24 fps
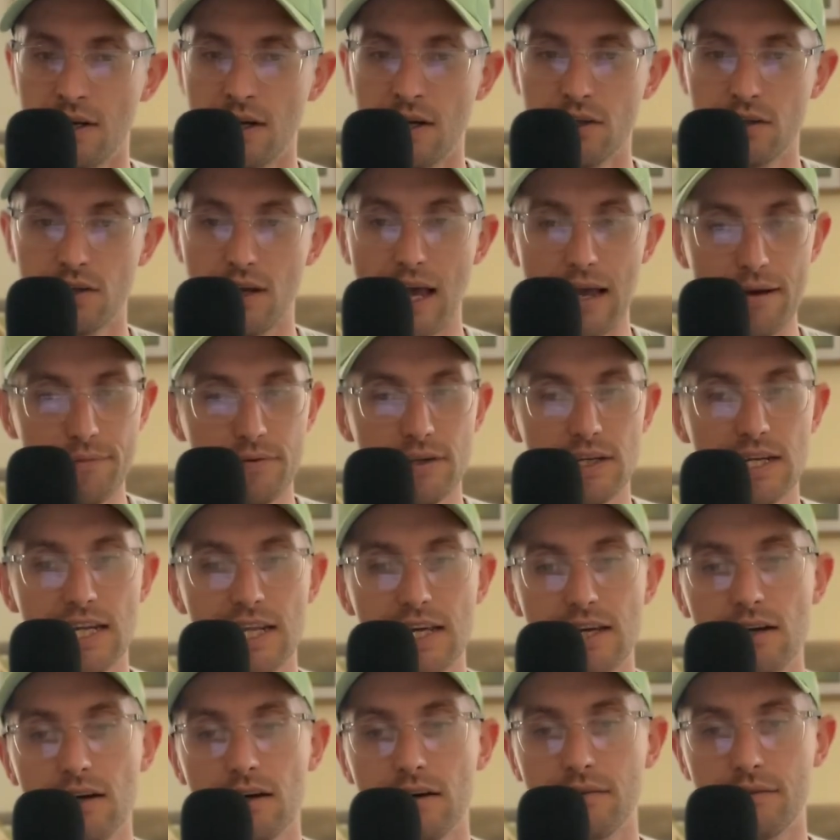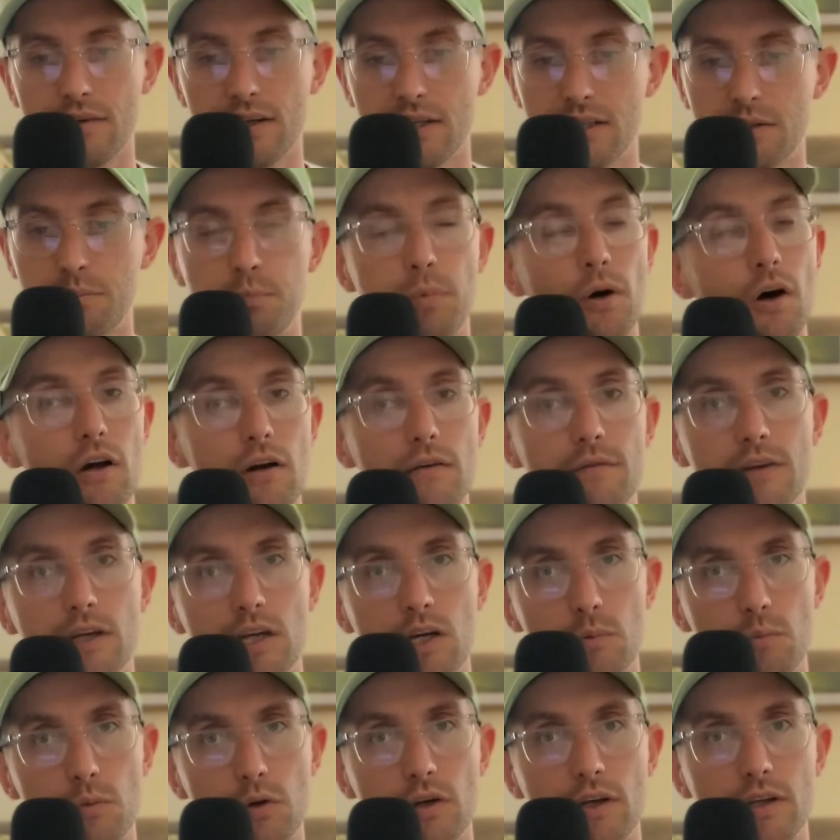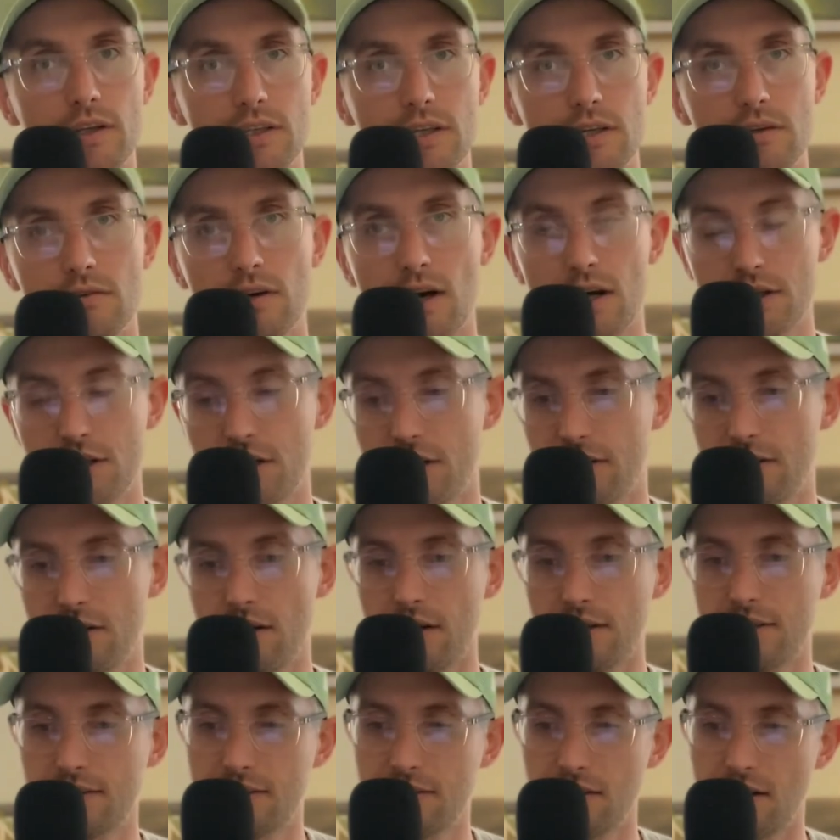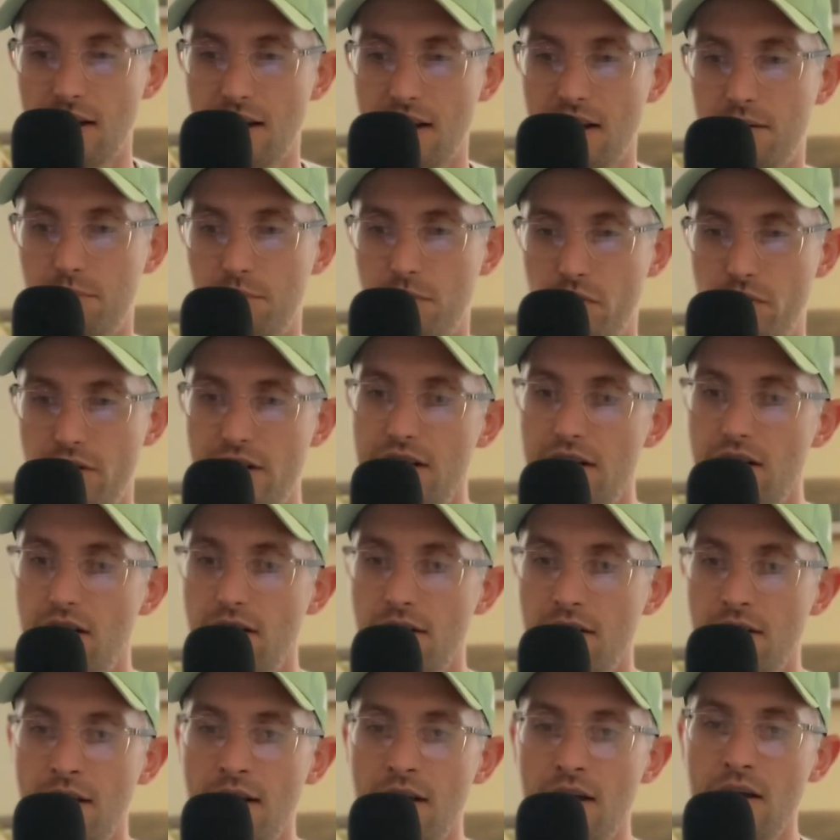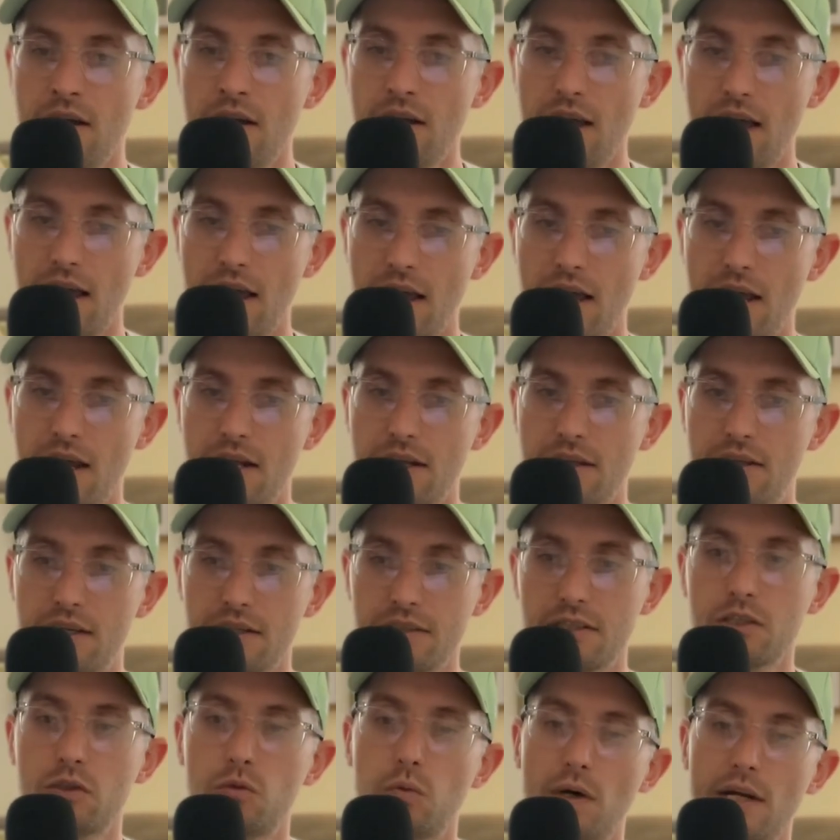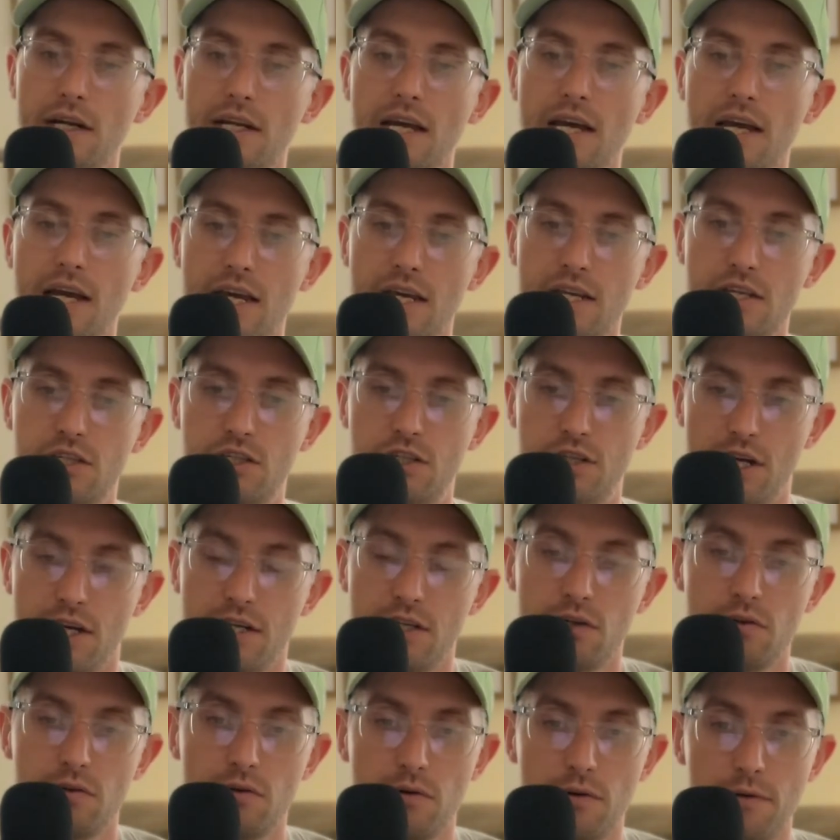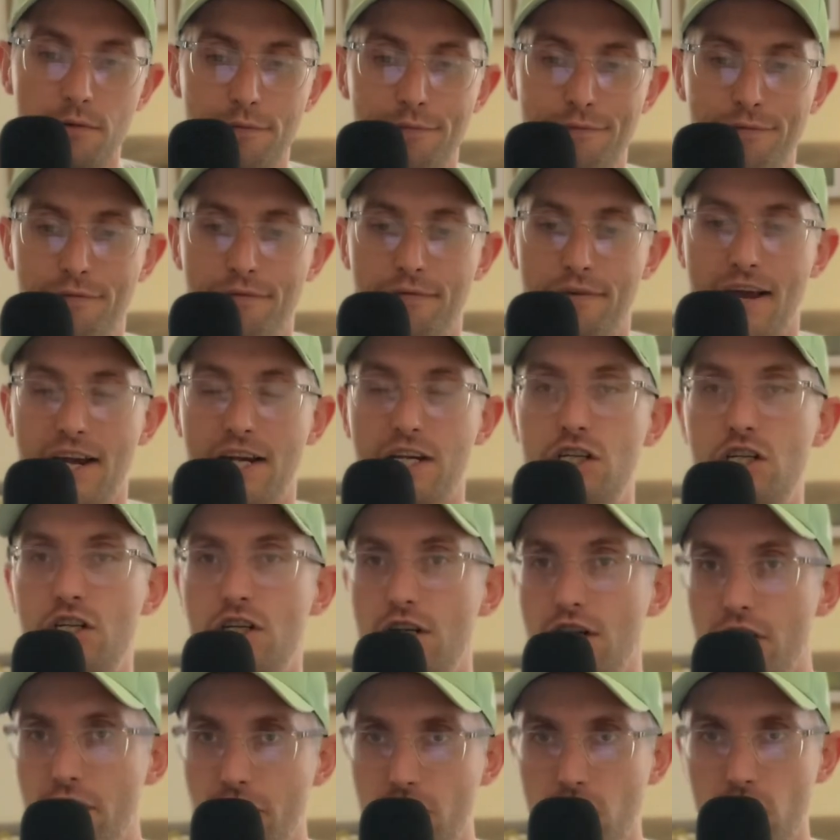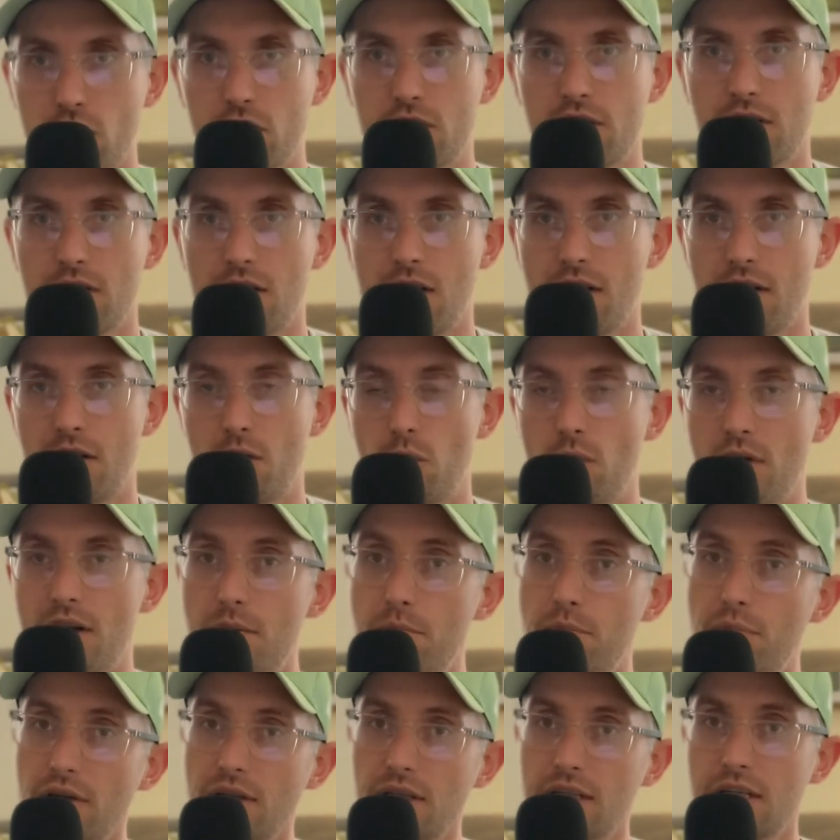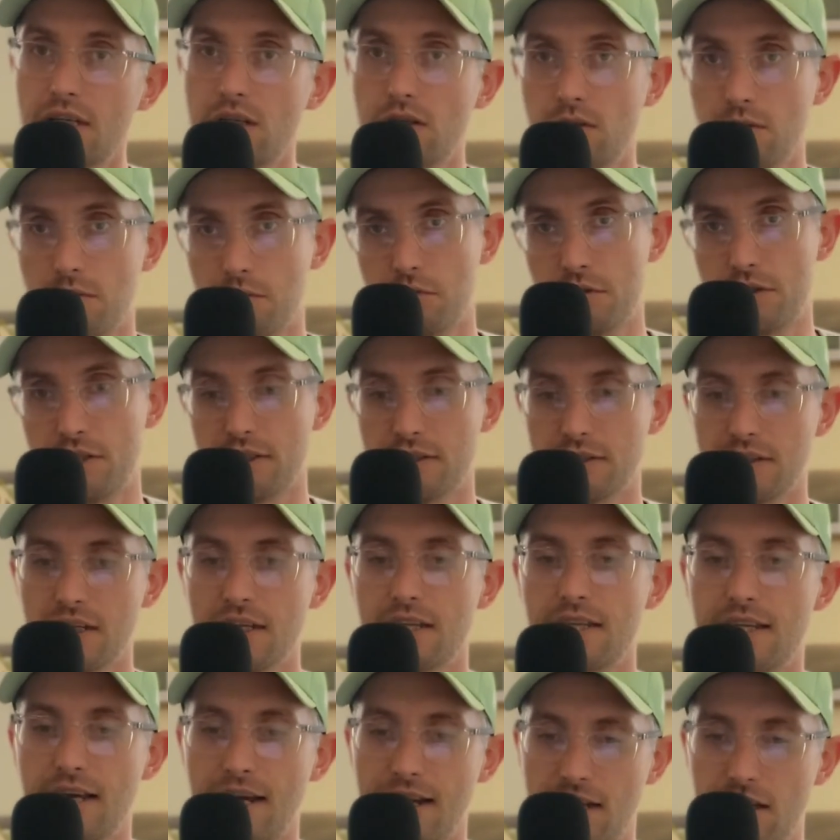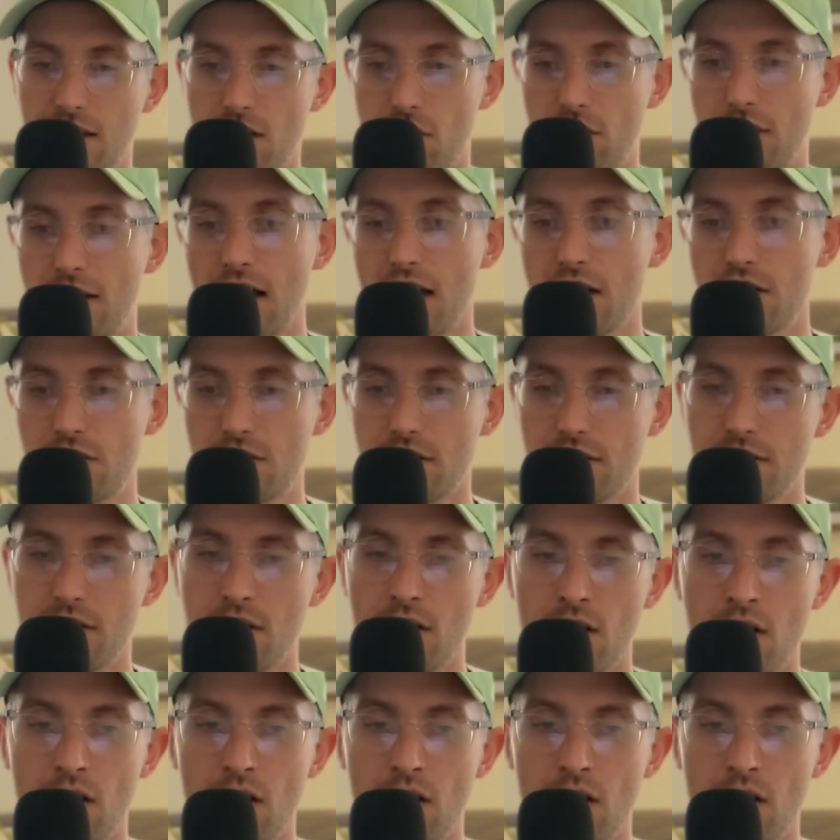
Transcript: So Avonlea is part of the community Rashed Yachts and Marina, and this is what a general fact sheet looks like when a building launches in that location.